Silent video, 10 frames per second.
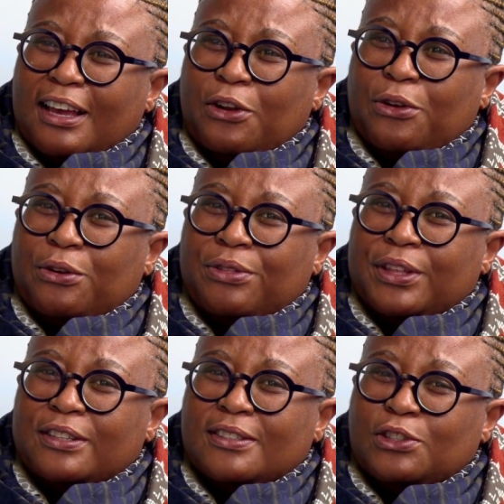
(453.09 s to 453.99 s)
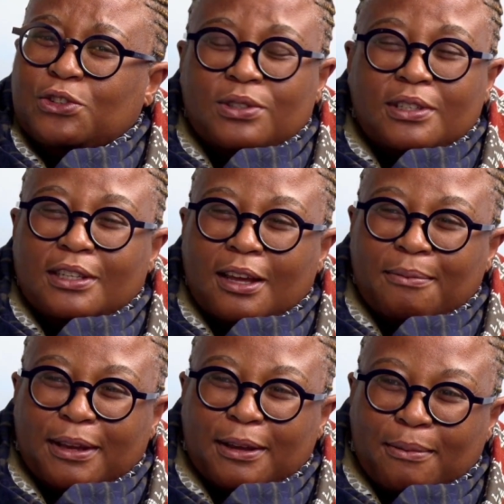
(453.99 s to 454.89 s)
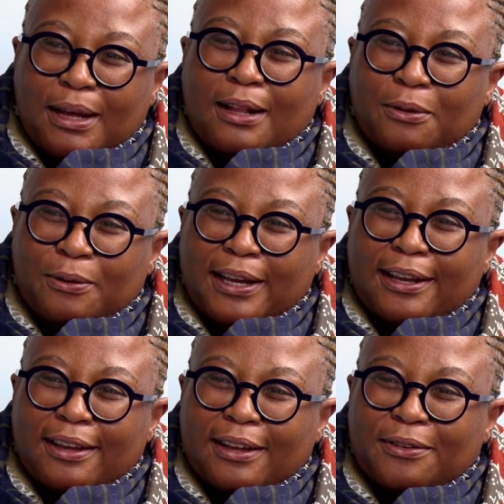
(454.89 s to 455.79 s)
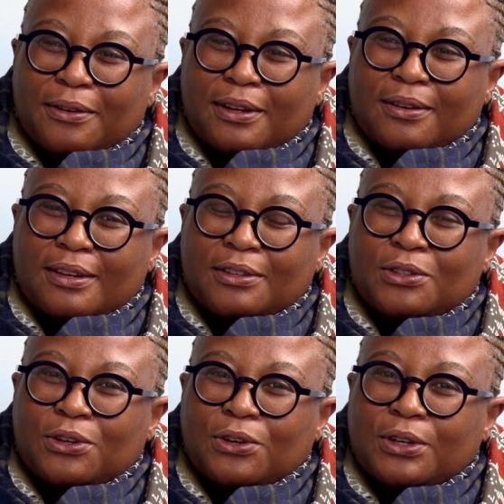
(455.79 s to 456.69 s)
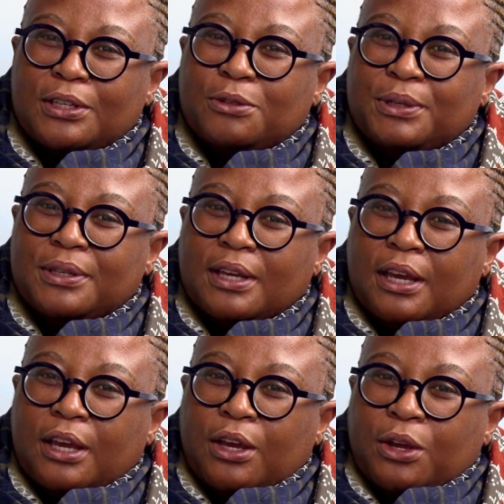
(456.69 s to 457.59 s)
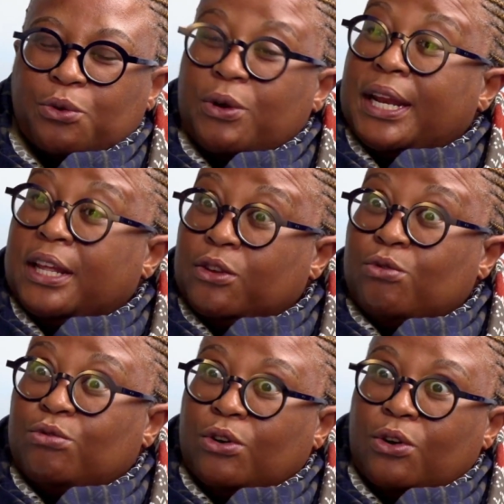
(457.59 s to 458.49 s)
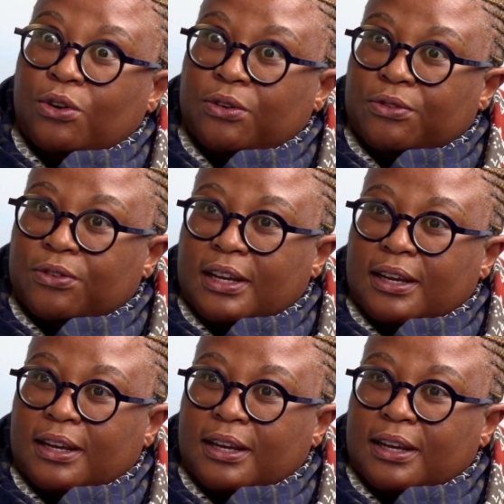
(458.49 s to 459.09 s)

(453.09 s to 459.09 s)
a lot of things that you see coming a mile away, and so he's been great in the role of